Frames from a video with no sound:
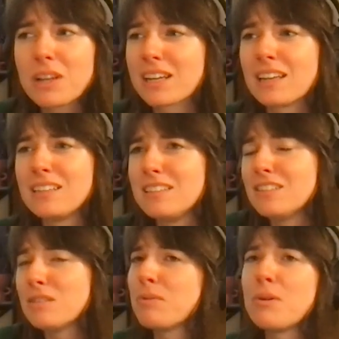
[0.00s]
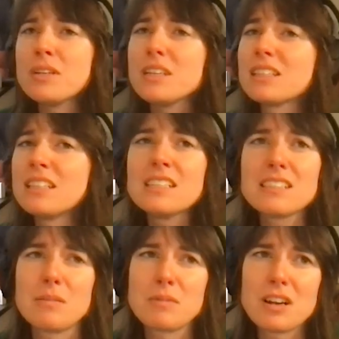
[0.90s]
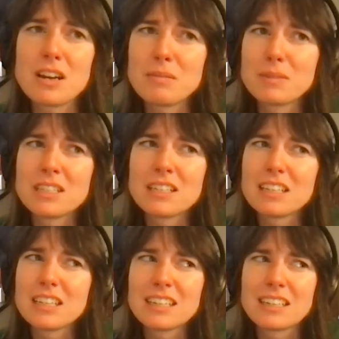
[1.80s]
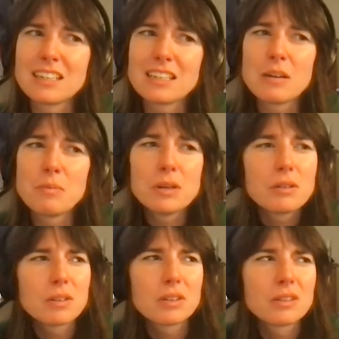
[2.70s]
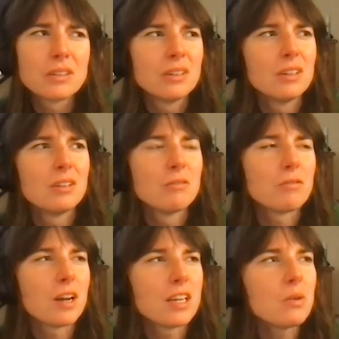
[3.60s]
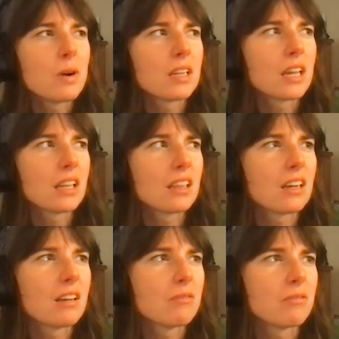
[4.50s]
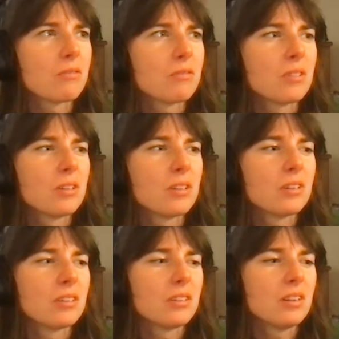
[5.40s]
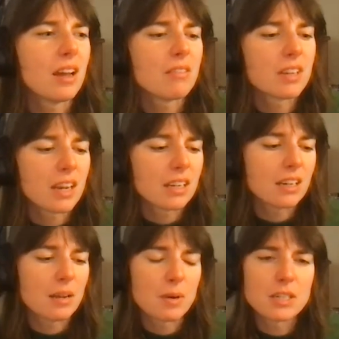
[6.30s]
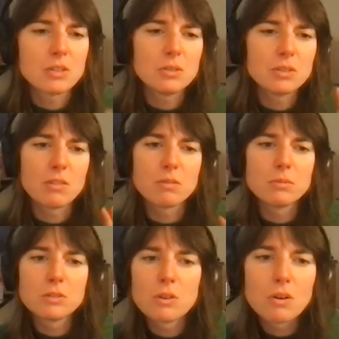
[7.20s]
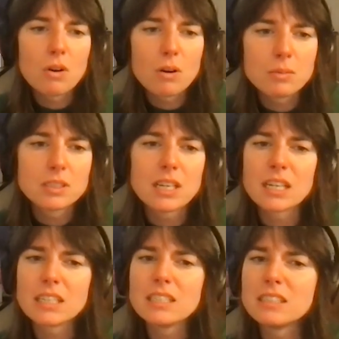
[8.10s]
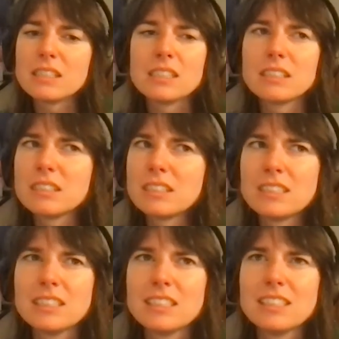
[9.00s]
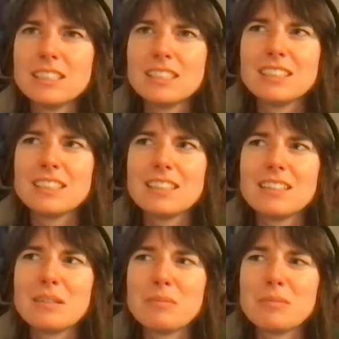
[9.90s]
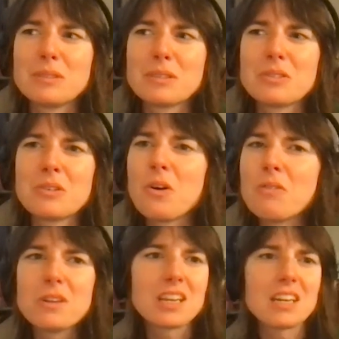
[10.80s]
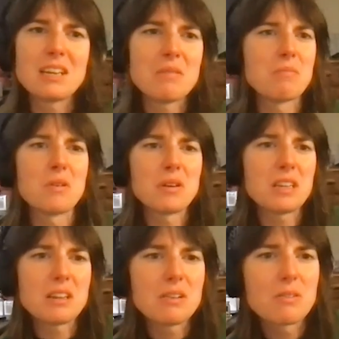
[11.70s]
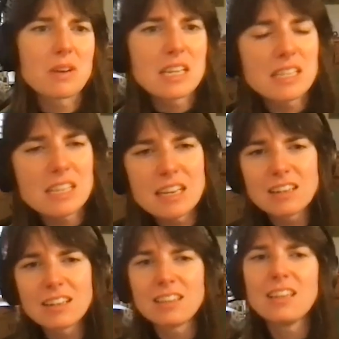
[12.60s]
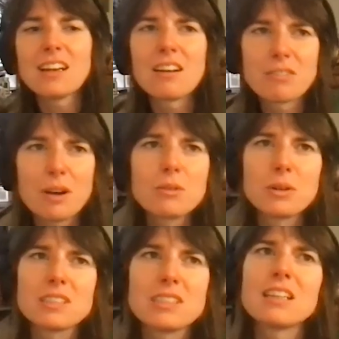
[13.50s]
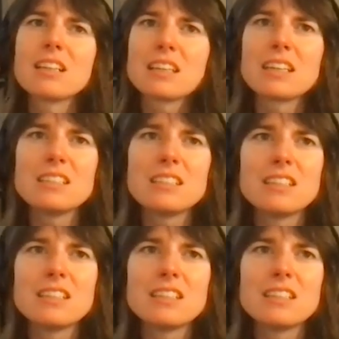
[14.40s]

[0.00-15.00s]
like a disappointing thing sometimes, and like a bit of a funny one, like that I've navigated. Am I too self-absorbed? Like, is this serving anybody or anything? And I think I've come to understand that like